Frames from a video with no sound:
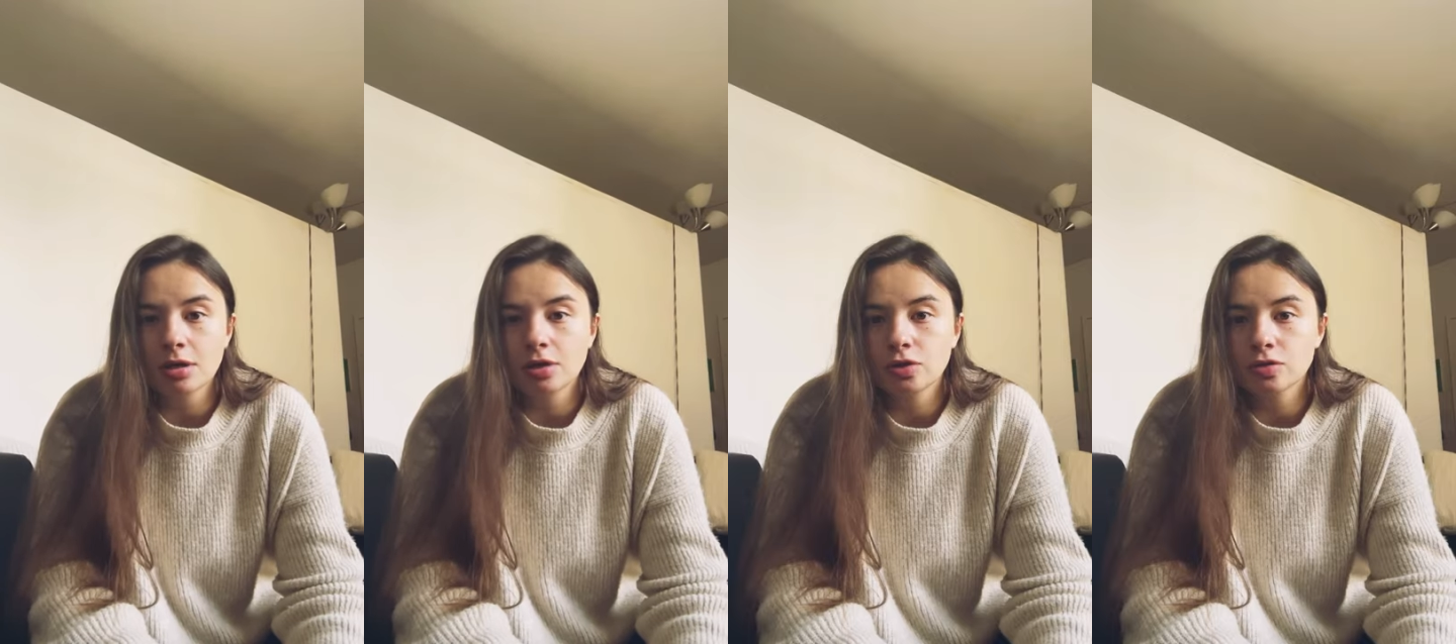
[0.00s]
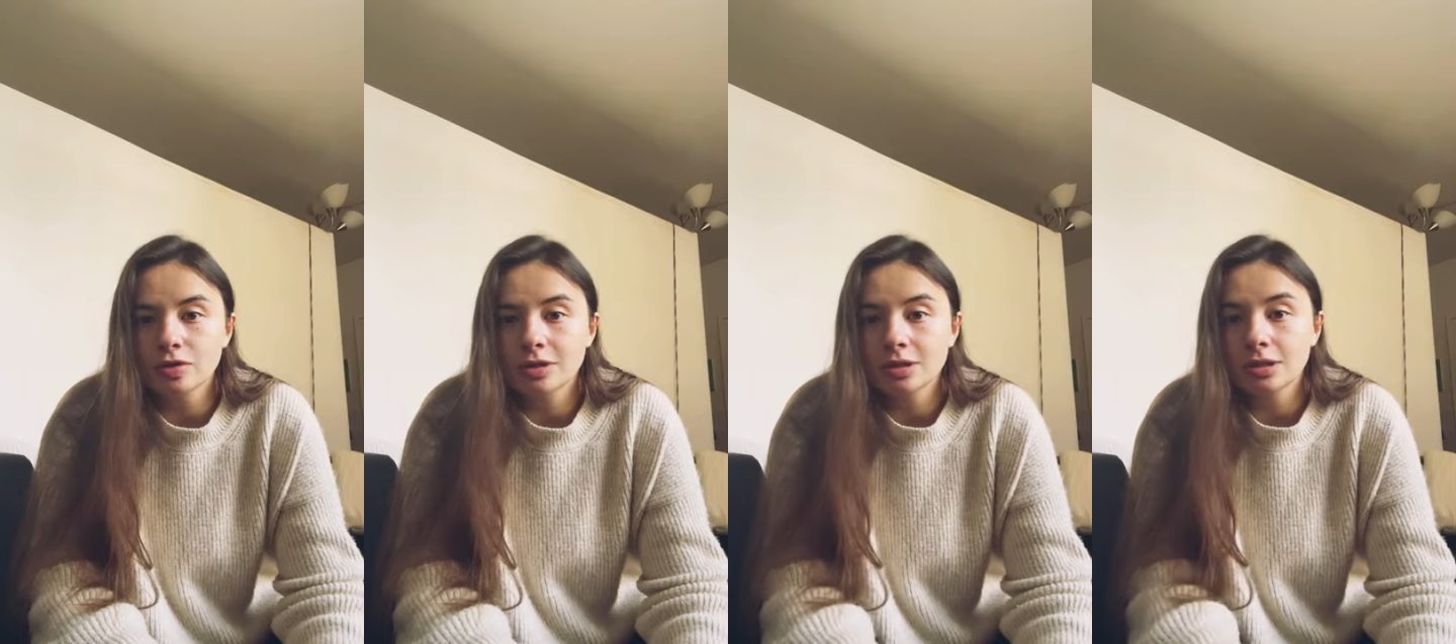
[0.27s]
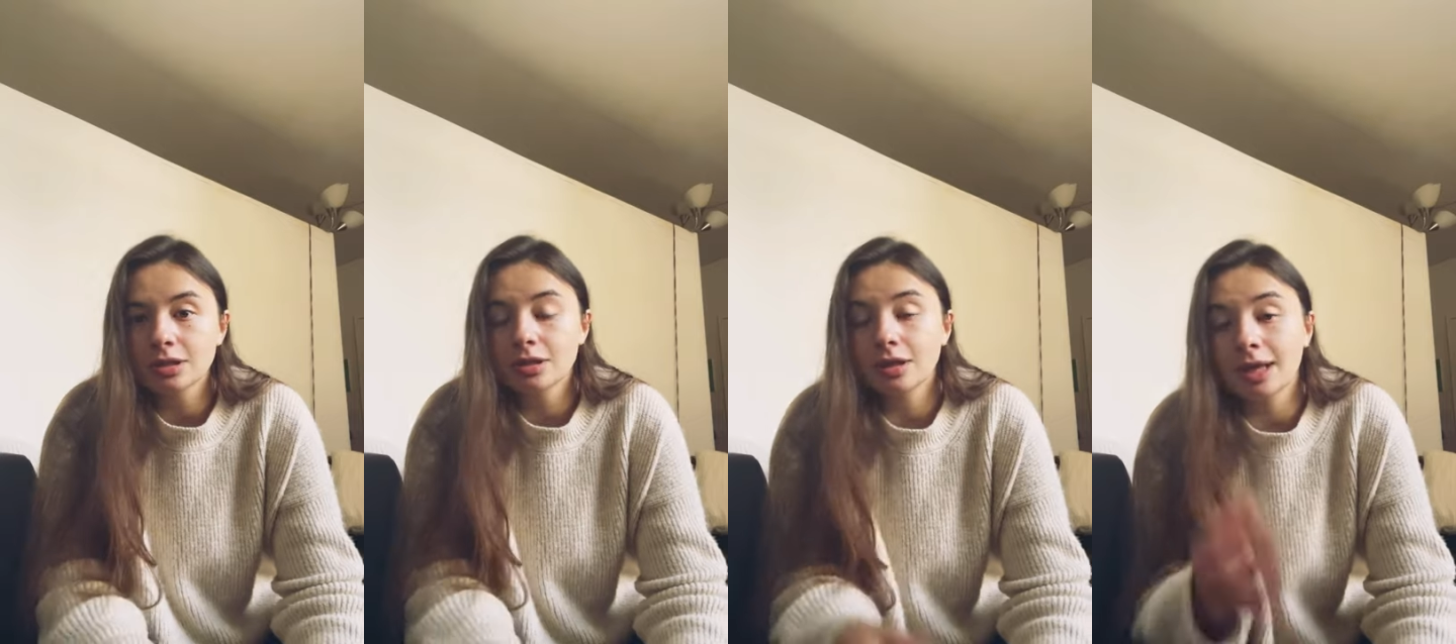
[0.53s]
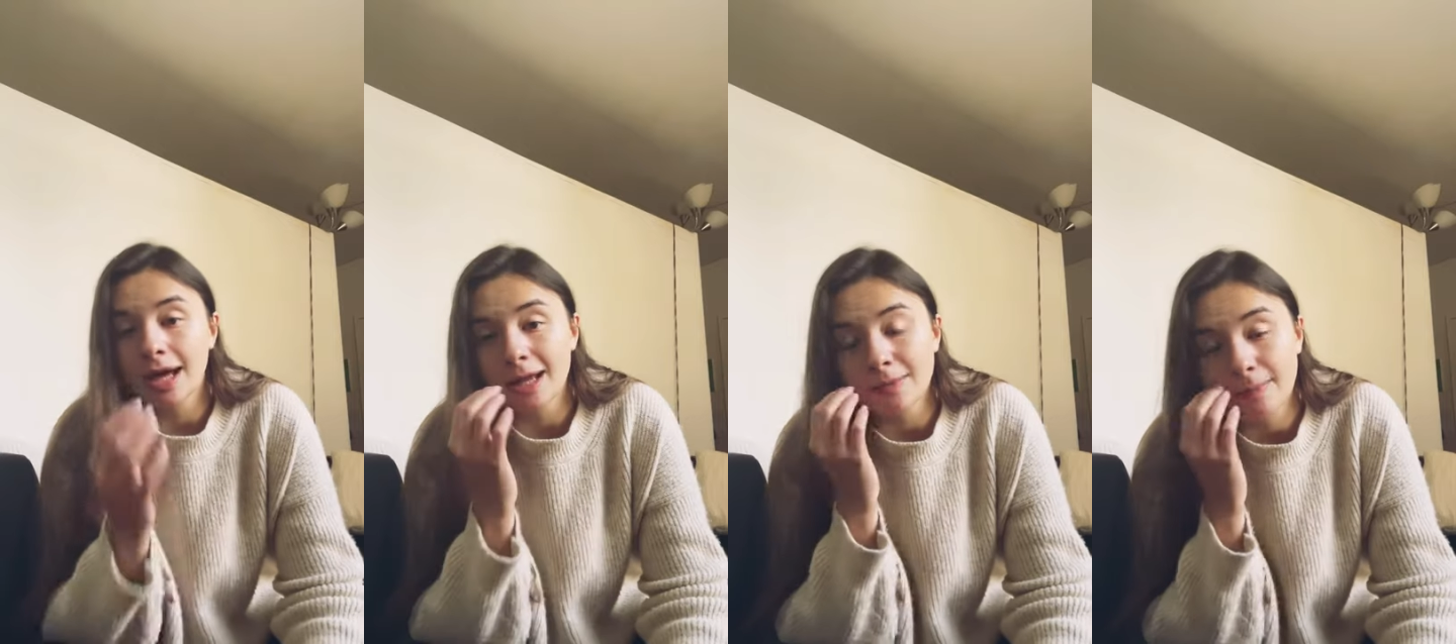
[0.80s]
you still
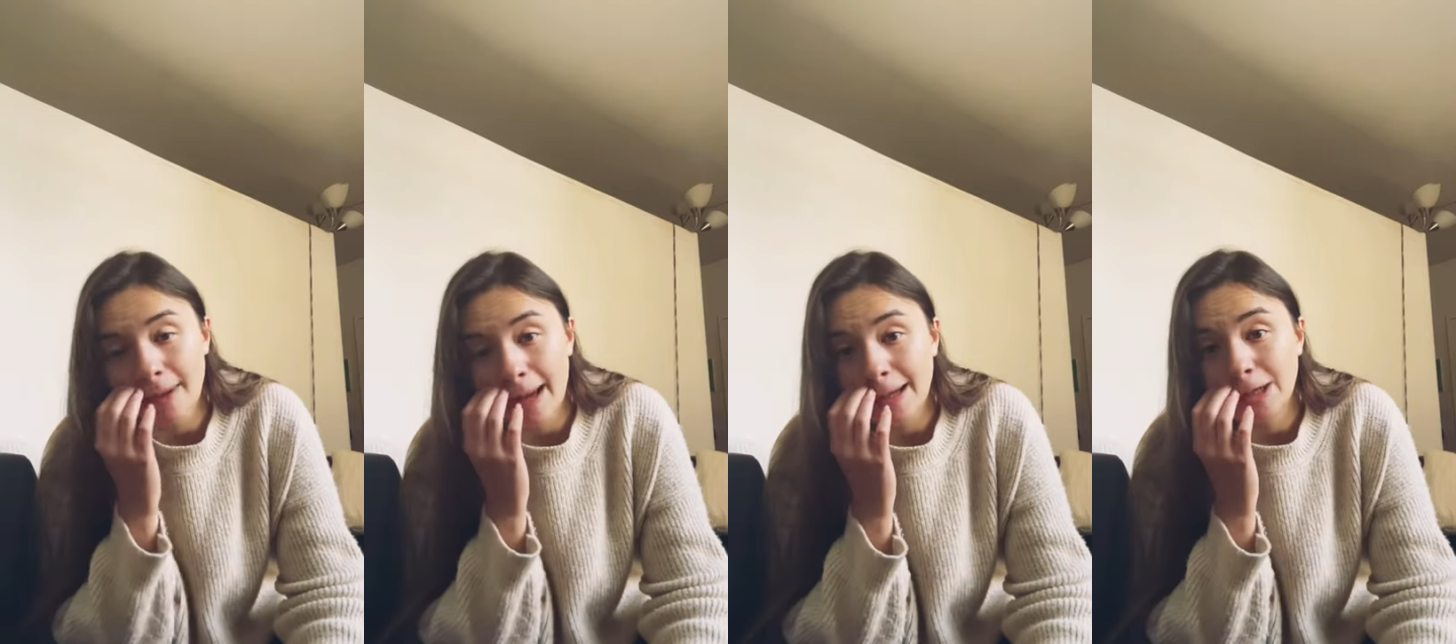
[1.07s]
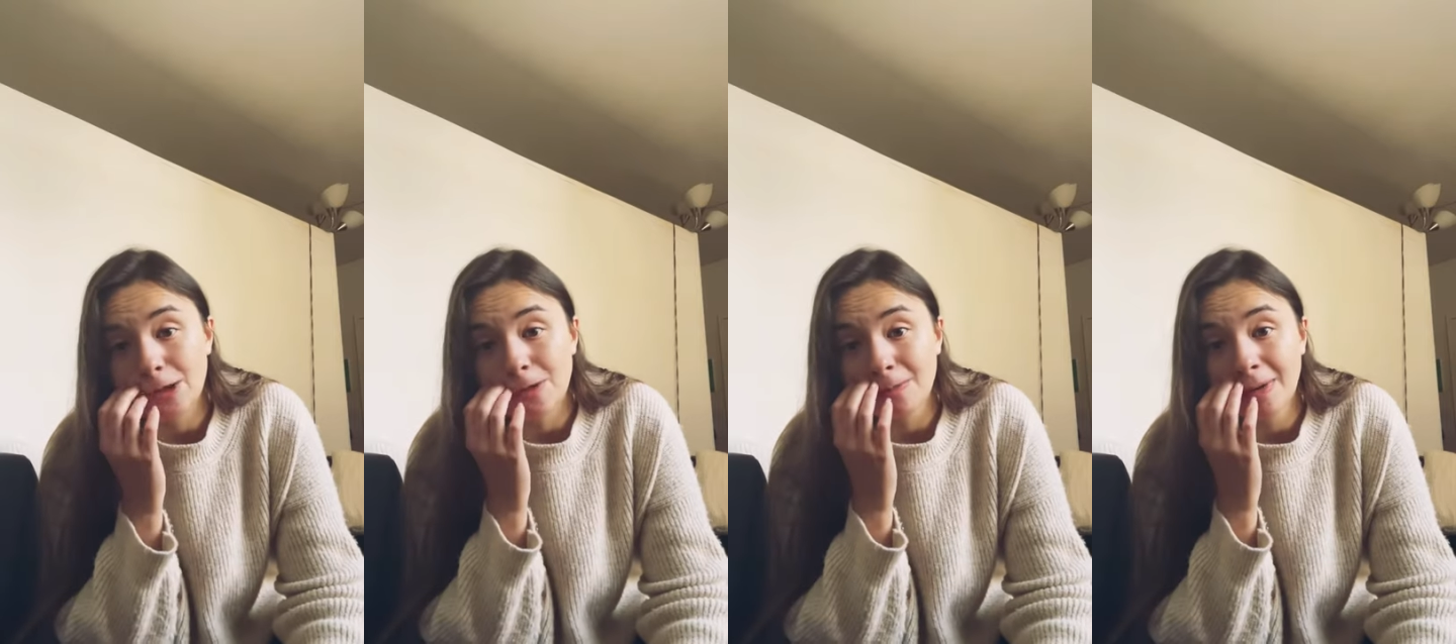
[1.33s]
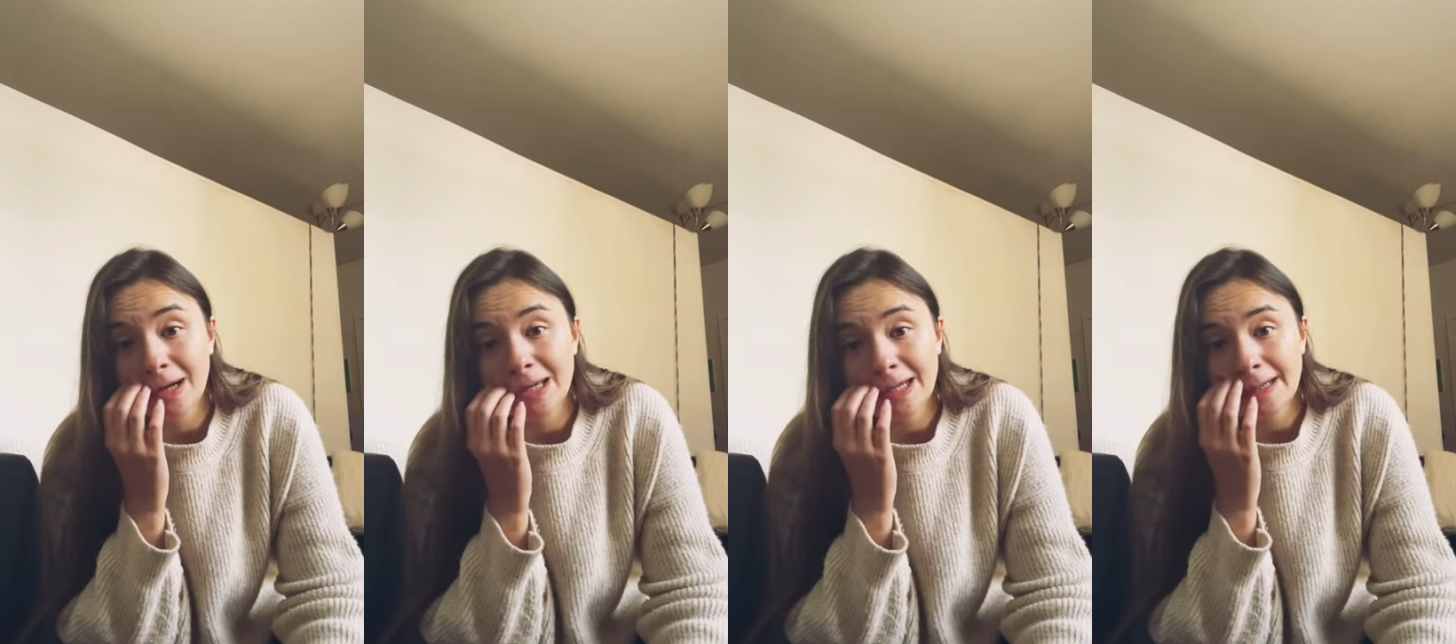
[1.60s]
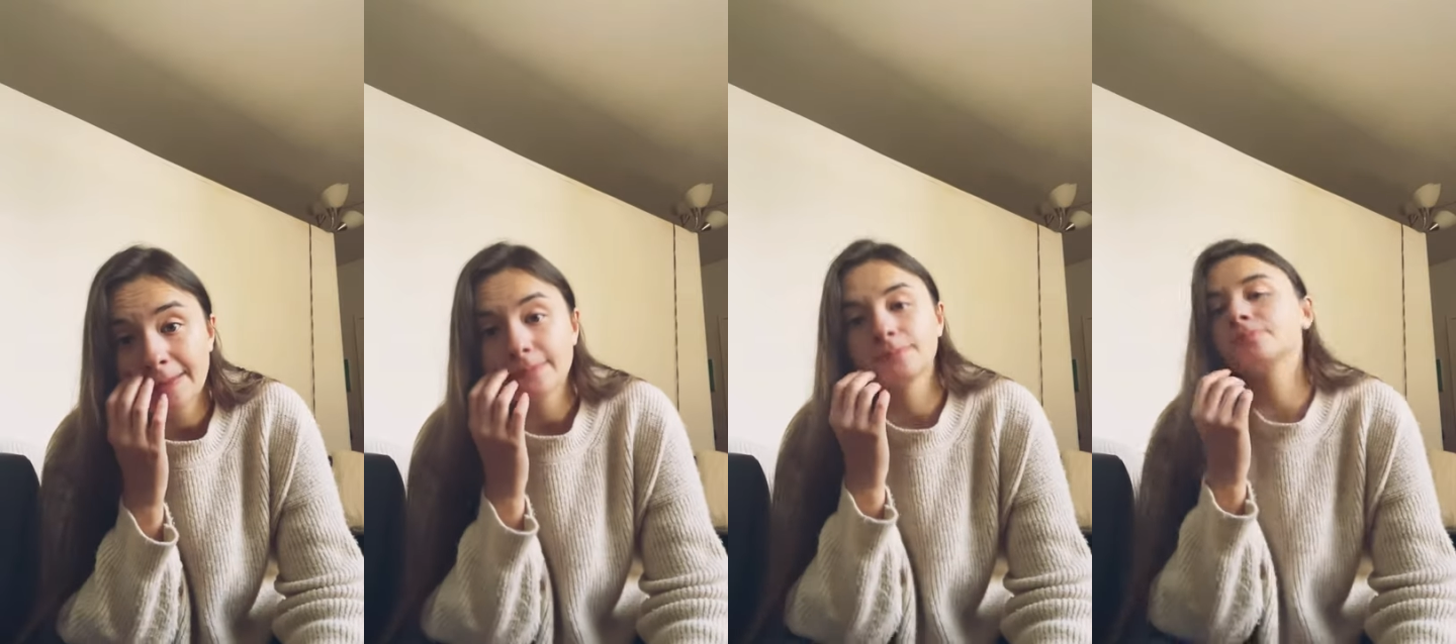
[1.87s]
get back your money